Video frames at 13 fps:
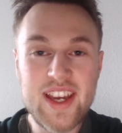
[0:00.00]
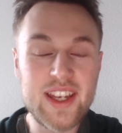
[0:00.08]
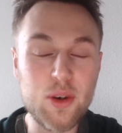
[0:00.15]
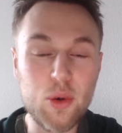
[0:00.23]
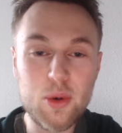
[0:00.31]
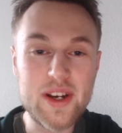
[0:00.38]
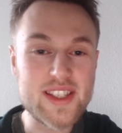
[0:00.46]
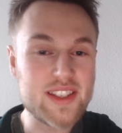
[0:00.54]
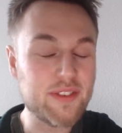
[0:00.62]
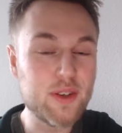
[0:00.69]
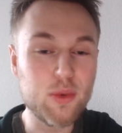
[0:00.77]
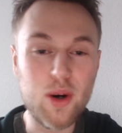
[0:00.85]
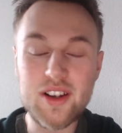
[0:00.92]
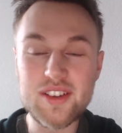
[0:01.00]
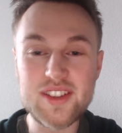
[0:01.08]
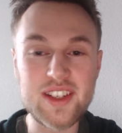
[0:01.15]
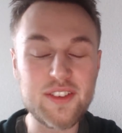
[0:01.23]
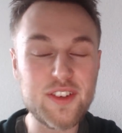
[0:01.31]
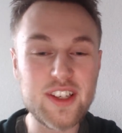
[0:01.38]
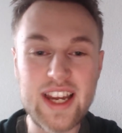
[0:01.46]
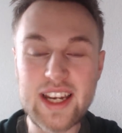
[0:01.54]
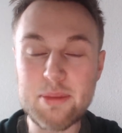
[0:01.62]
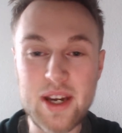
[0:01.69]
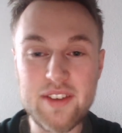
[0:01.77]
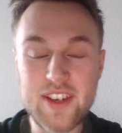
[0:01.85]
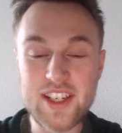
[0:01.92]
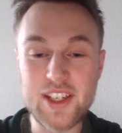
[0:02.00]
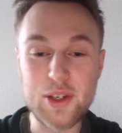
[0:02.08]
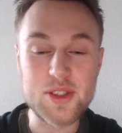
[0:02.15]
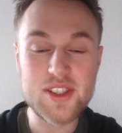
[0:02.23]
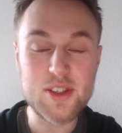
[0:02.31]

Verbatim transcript: And always, if you want and if you like my videos,